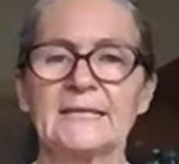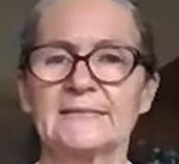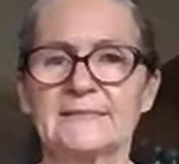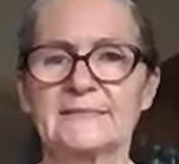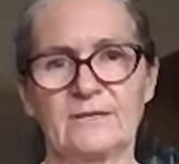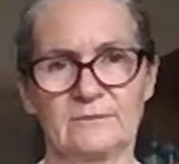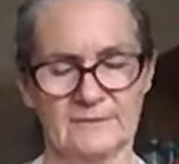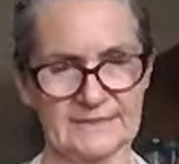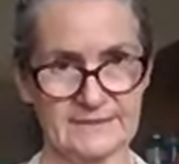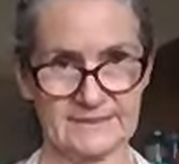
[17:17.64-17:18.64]
So
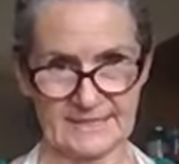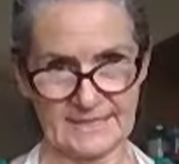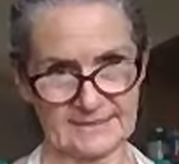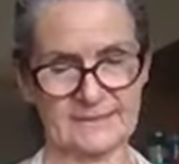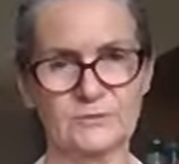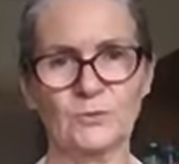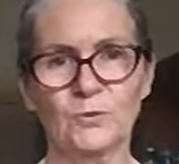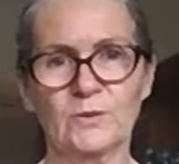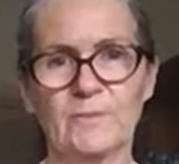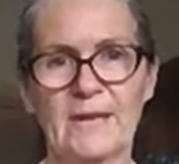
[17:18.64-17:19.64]
let's start to
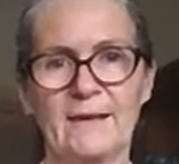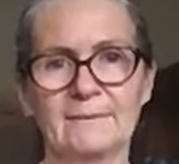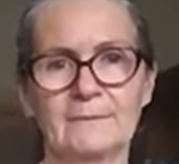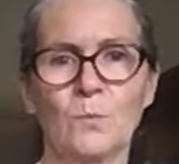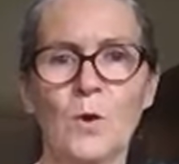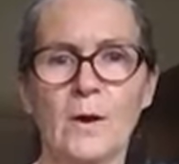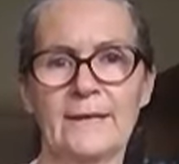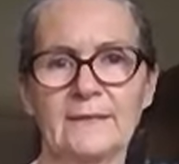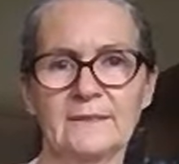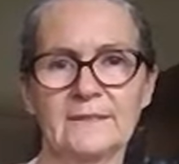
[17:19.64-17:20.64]
talk about
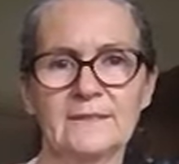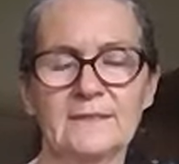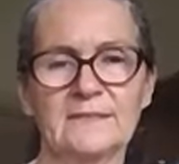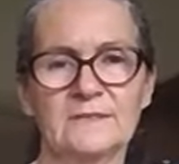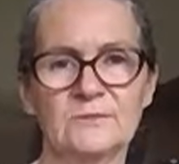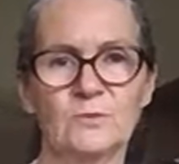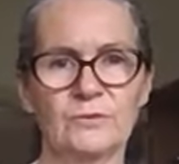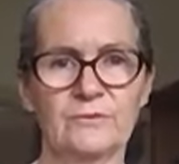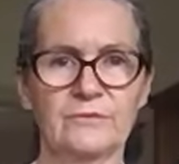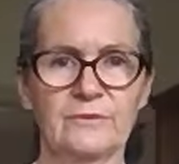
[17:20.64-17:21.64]
why ghee is
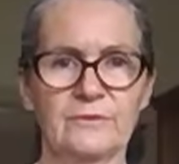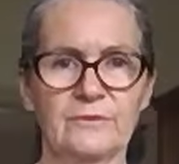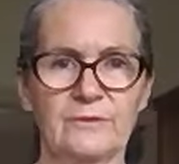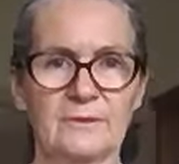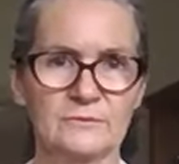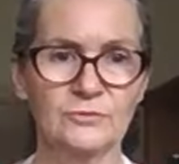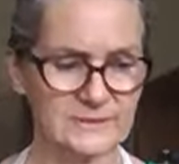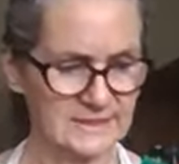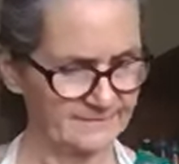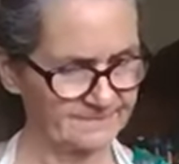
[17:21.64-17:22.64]
worth
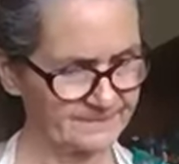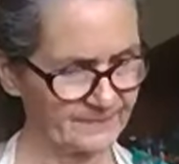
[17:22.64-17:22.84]
using.